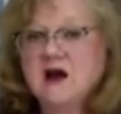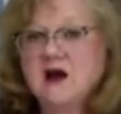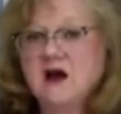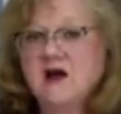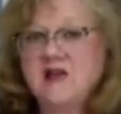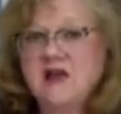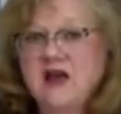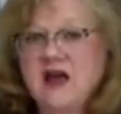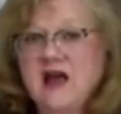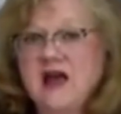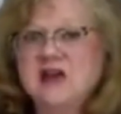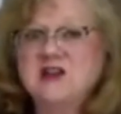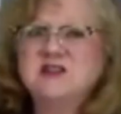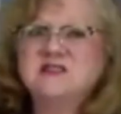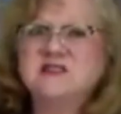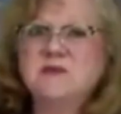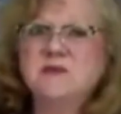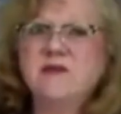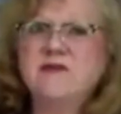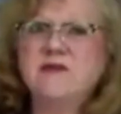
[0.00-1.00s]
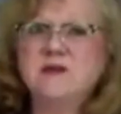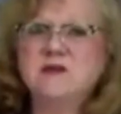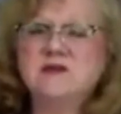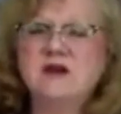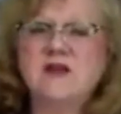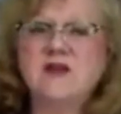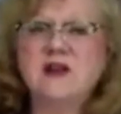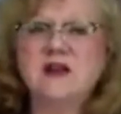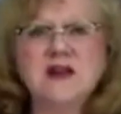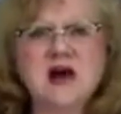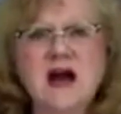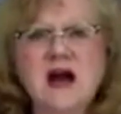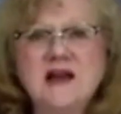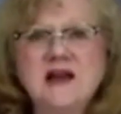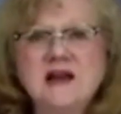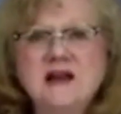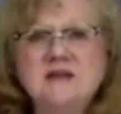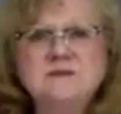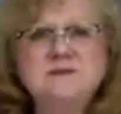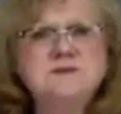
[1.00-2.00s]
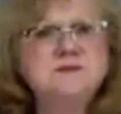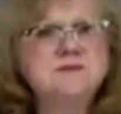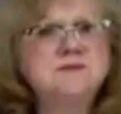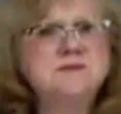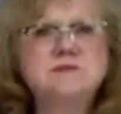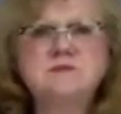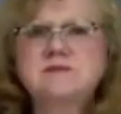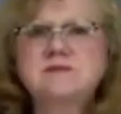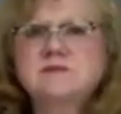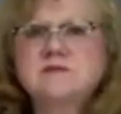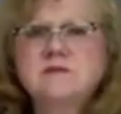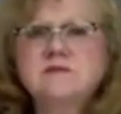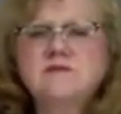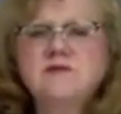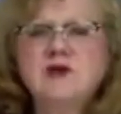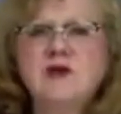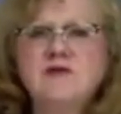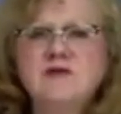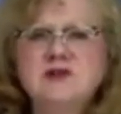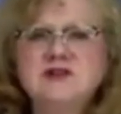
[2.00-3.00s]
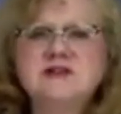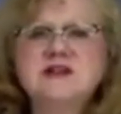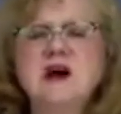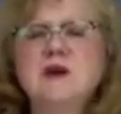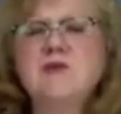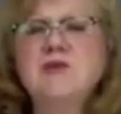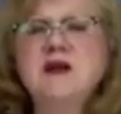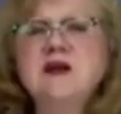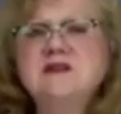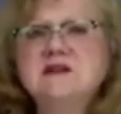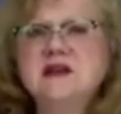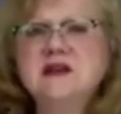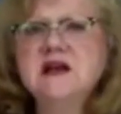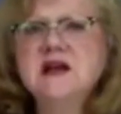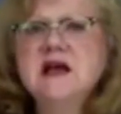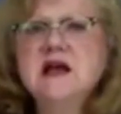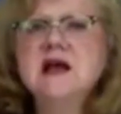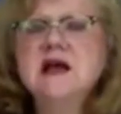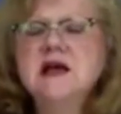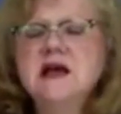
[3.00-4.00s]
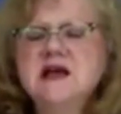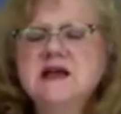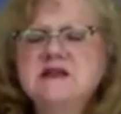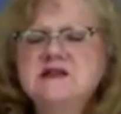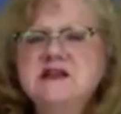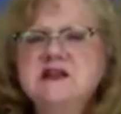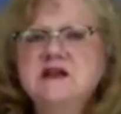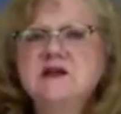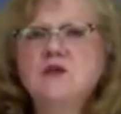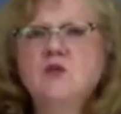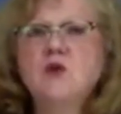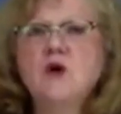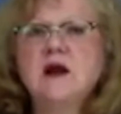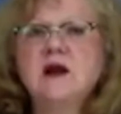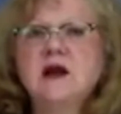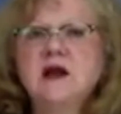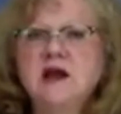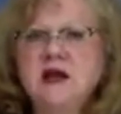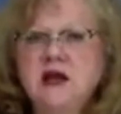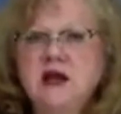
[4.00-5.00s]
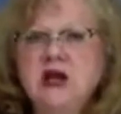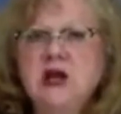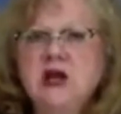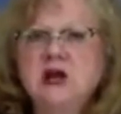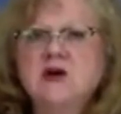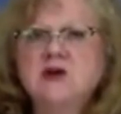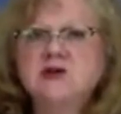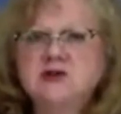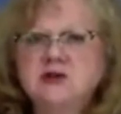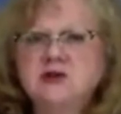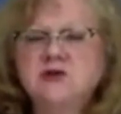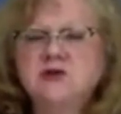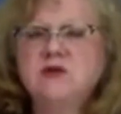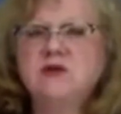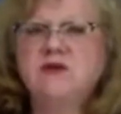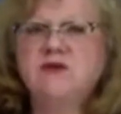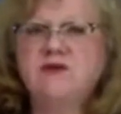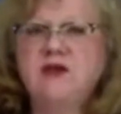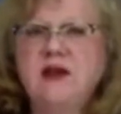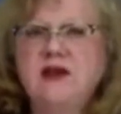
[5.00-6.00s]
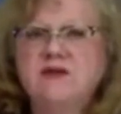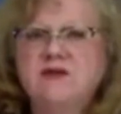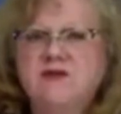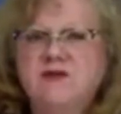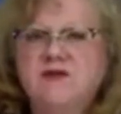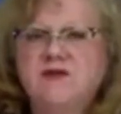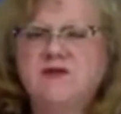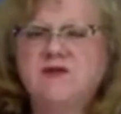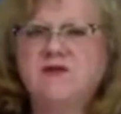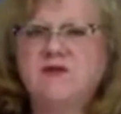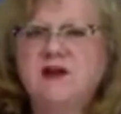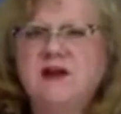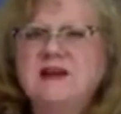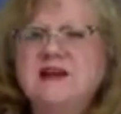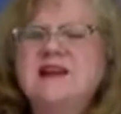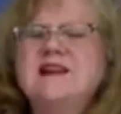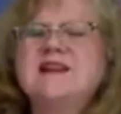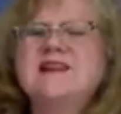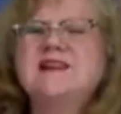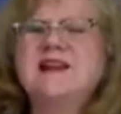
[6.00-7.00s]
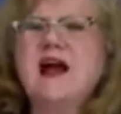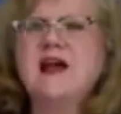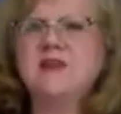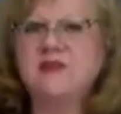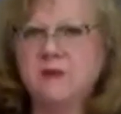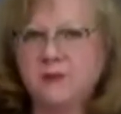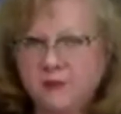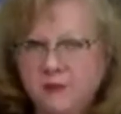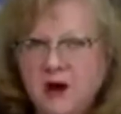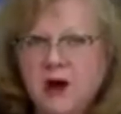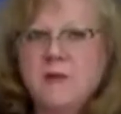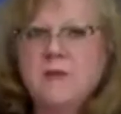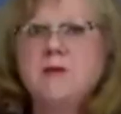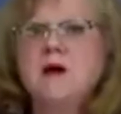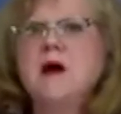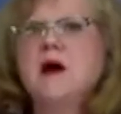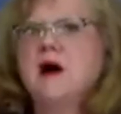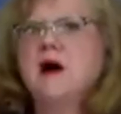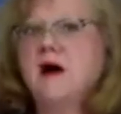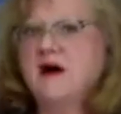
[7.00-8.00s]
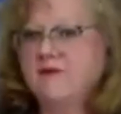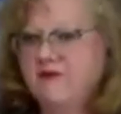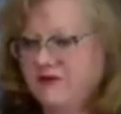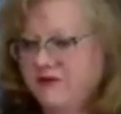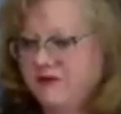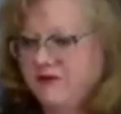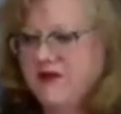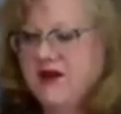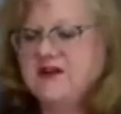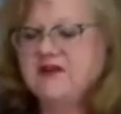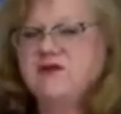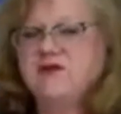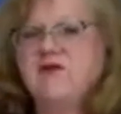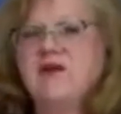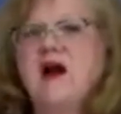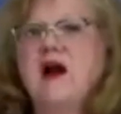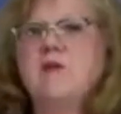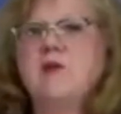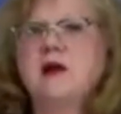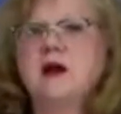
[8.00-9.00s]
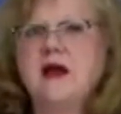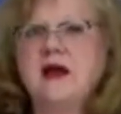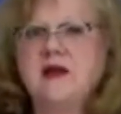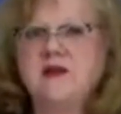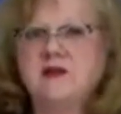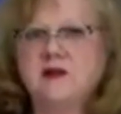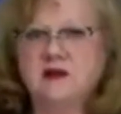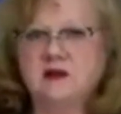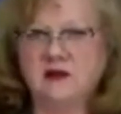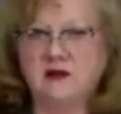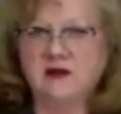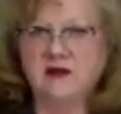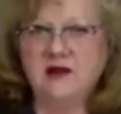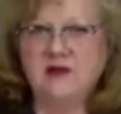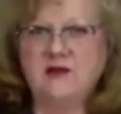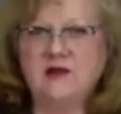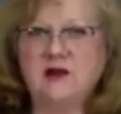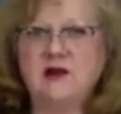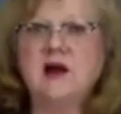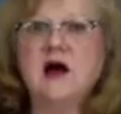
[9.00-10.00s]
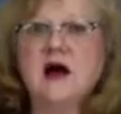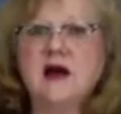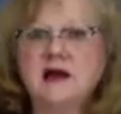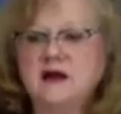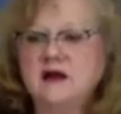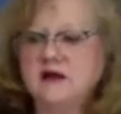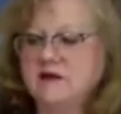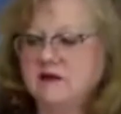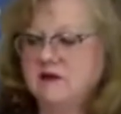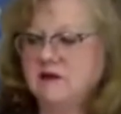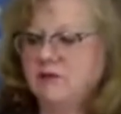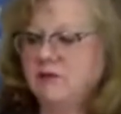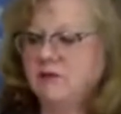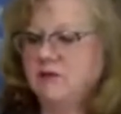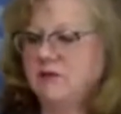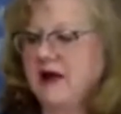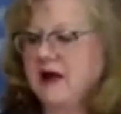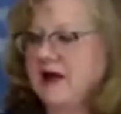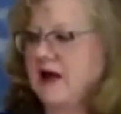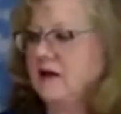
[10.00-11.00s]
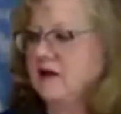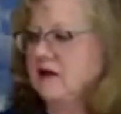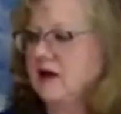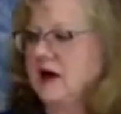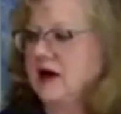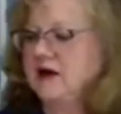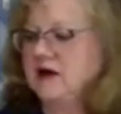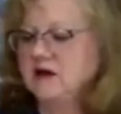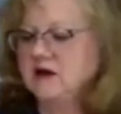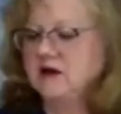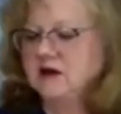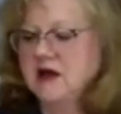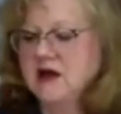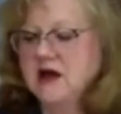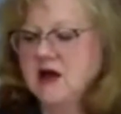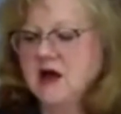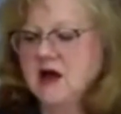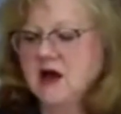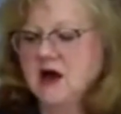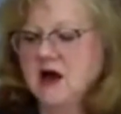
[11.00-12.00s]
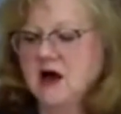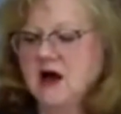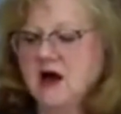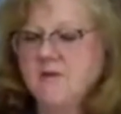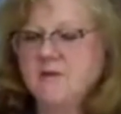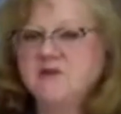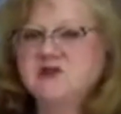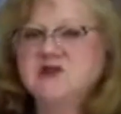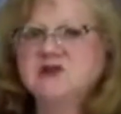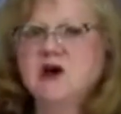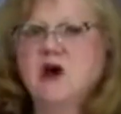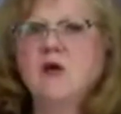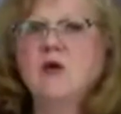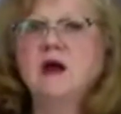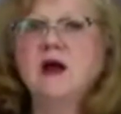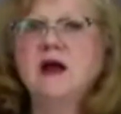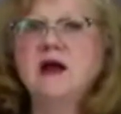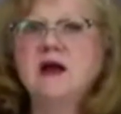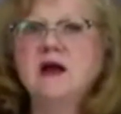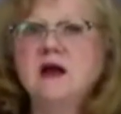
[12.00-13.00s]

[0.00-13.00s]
on the edge, and some of it was on the lining. For some reason, it didn't want to adhere to the face. It didn't like the bump of the face fabric and the lining, the blackout lining. So